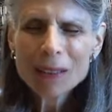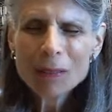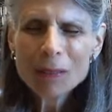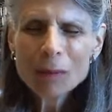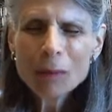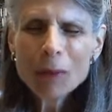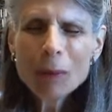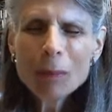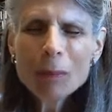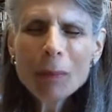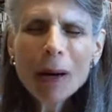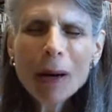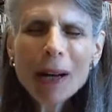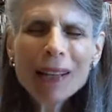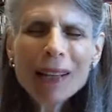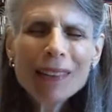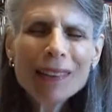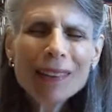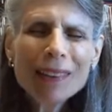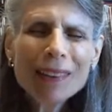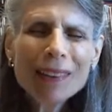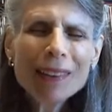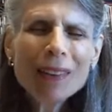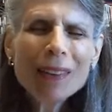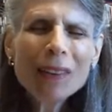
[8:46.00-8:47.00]
We
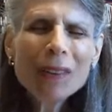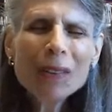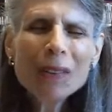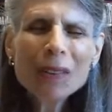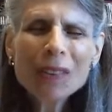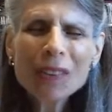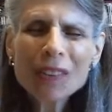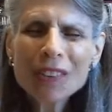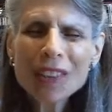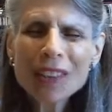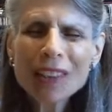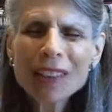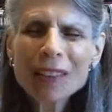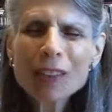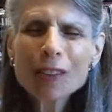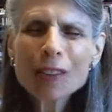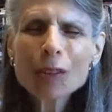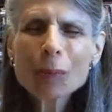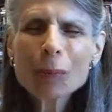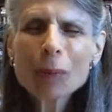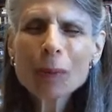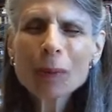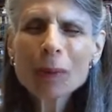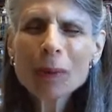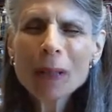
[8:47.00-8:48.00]
might use as an
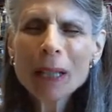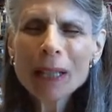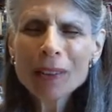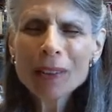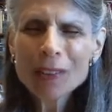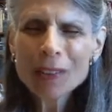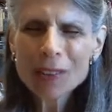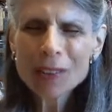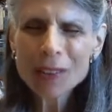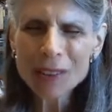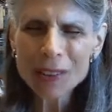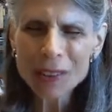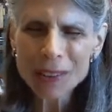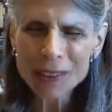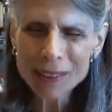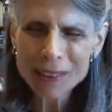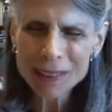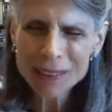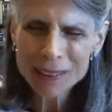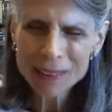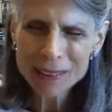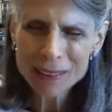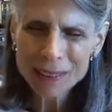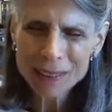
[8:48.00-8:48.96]
inspiration,